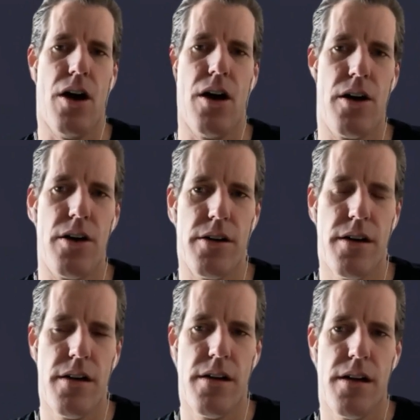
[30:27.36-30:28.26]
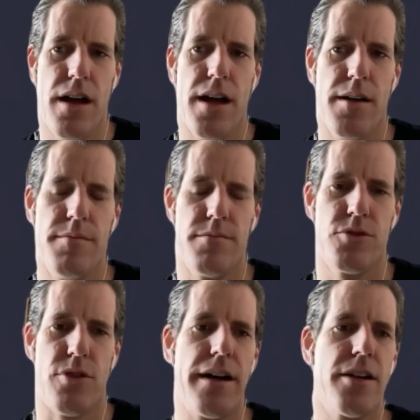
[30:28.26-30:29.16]
are um,
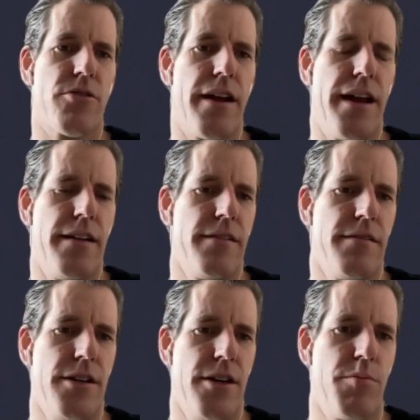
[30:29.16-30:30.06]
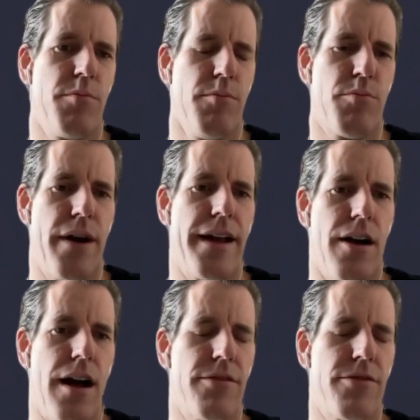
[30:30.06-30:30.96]
trying to create, you know, break
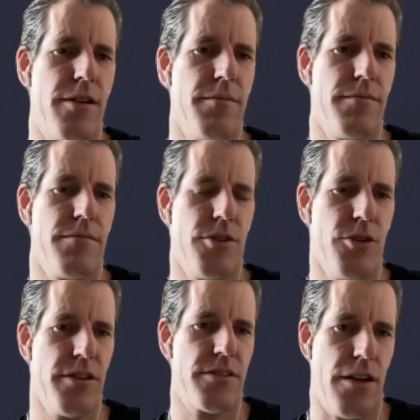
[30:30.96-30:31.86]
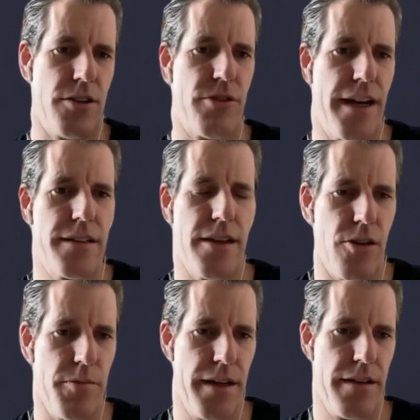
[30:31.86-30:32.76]
off from U.S. dollar trade
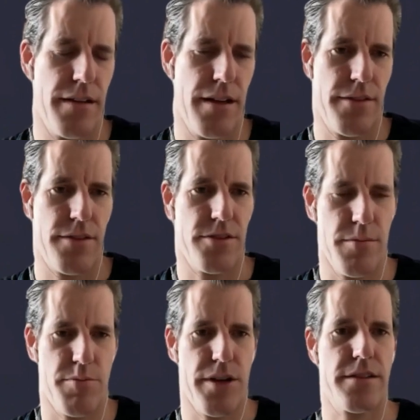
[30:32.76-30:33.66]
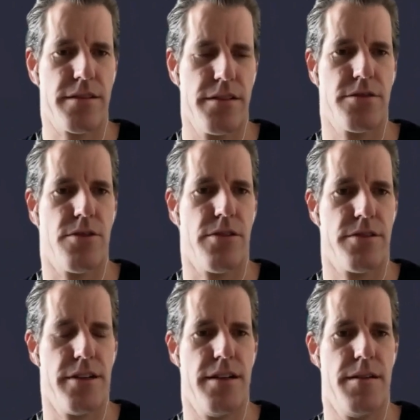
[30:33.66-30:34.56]
settlement. I think there's the BRICS
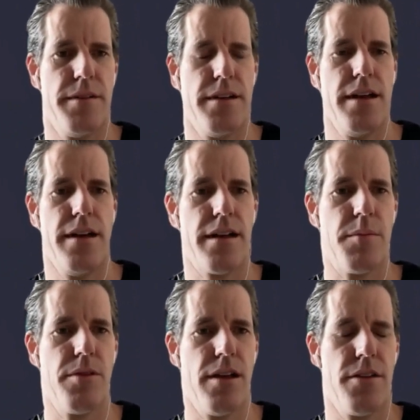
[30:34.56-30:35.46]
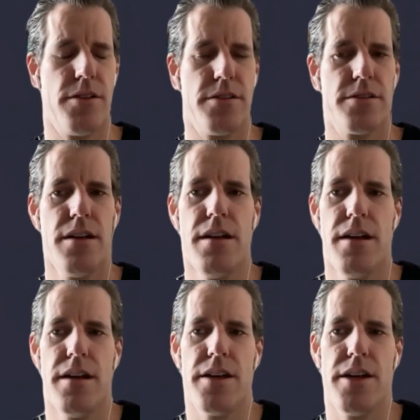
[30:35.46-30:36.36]
consortium and, and a couple others,
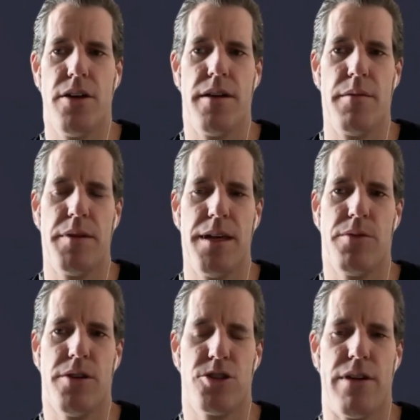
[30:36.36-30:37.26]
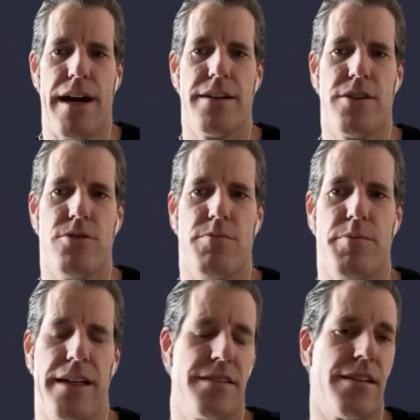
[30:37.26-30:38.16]
you know, and, and people are trying to
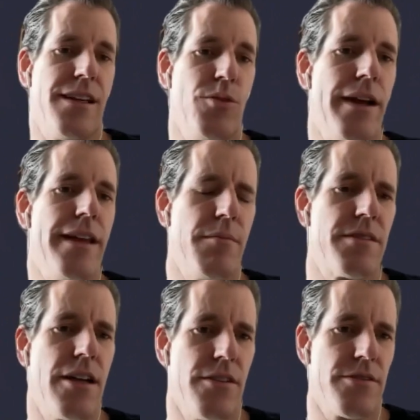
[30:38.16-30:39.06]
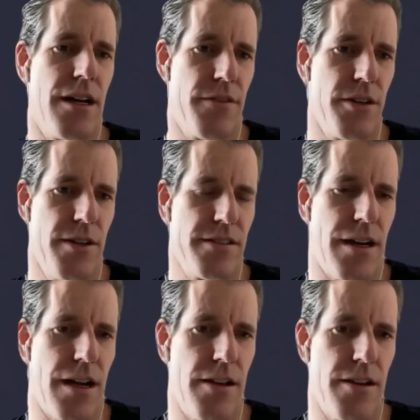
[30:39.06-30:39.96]
basically wean themselves off the U.S.
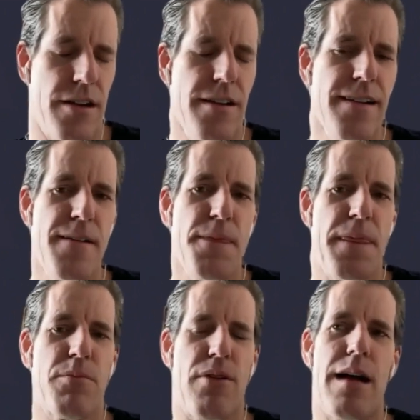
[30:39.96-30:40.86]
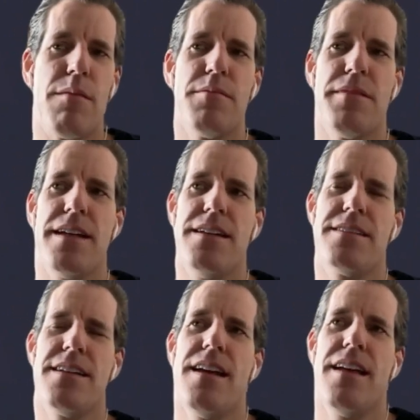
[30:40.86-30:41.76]
dollar. The problem
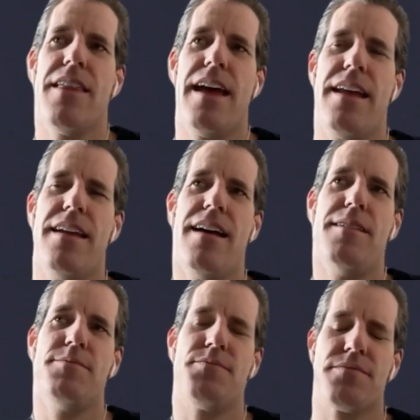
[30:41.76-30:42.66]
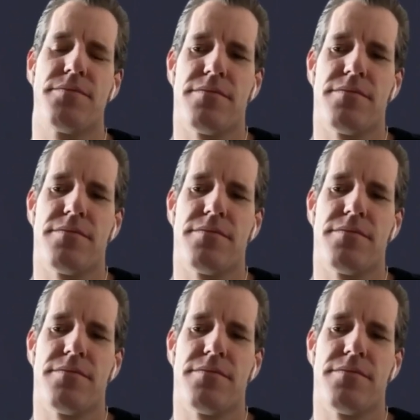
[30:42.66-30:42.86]
is that um,